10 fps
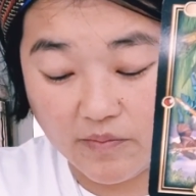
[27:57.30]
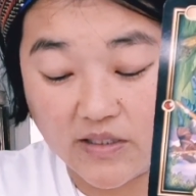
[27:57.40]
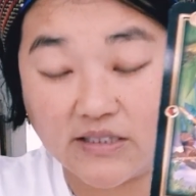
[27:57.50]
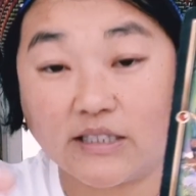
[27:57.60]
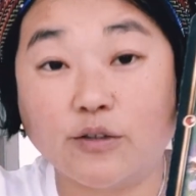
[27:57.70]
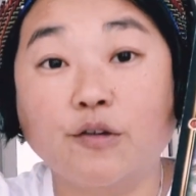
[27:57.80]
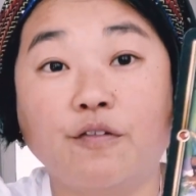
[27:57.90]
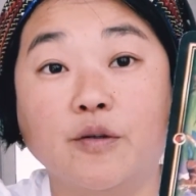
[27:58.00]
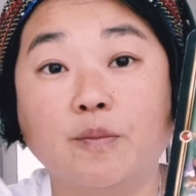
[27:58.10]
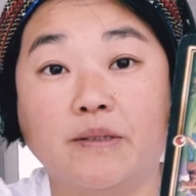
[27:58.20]
because I do
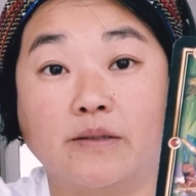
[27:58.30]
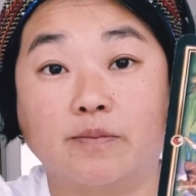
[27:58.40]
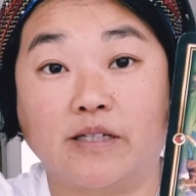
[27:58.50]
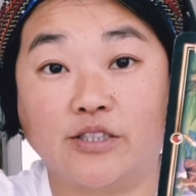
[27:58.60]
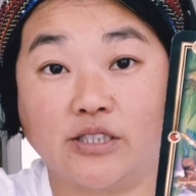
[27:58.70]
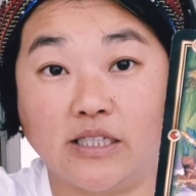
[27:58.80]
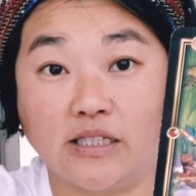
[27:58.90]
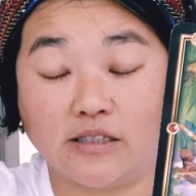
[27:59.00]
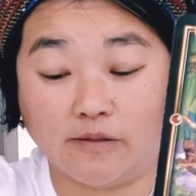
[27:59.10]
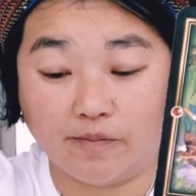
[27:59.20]
feel peer pressure
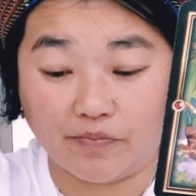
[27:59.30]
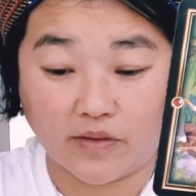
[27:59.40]
here.